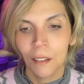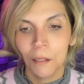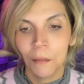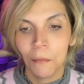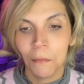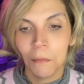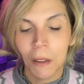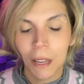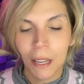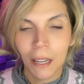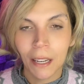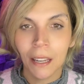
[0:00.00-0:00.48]

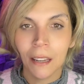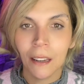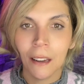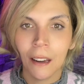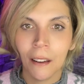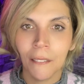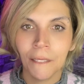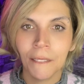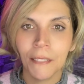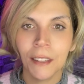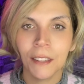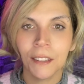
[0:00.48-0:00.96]
Many
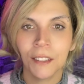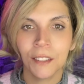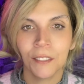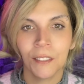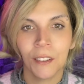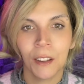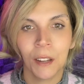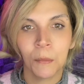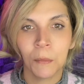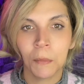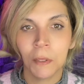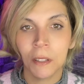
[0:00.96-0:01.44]
of these
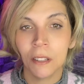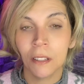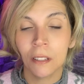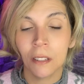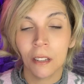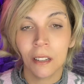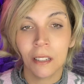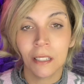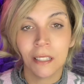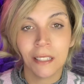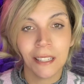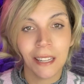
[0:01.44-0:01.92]
families
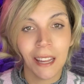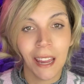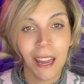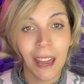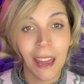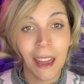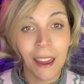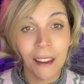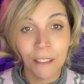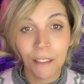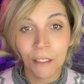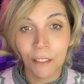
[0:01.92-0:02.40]
lost
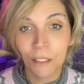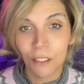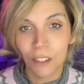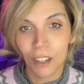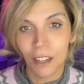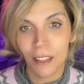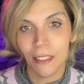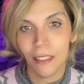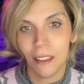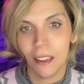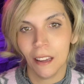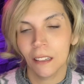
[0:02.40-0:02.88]

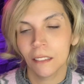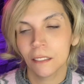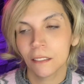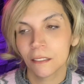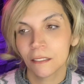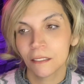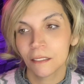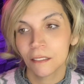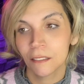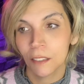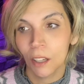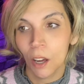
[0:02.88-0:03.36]
everything
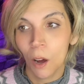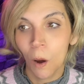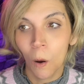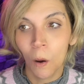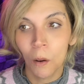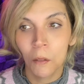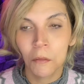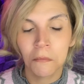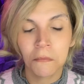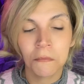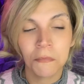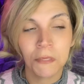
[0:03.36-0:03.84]

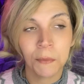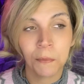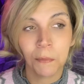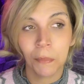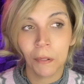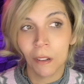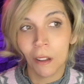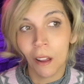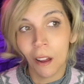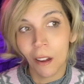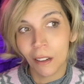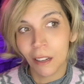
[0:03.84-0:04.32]
homes,
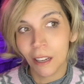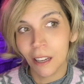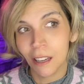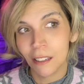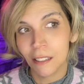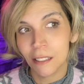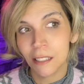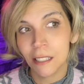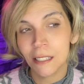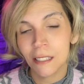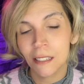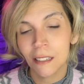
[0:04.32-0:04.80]

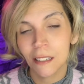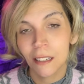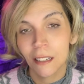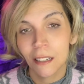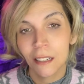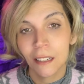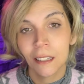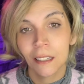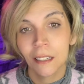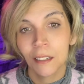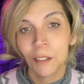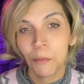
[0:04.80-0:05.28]
belongings,
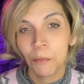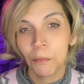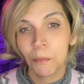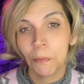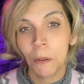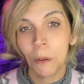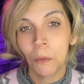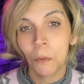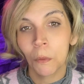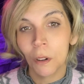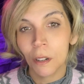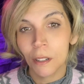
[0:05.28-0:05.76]

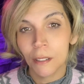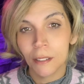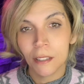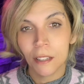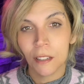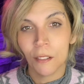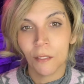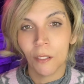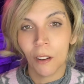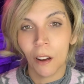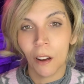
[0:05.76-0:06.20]
but worst of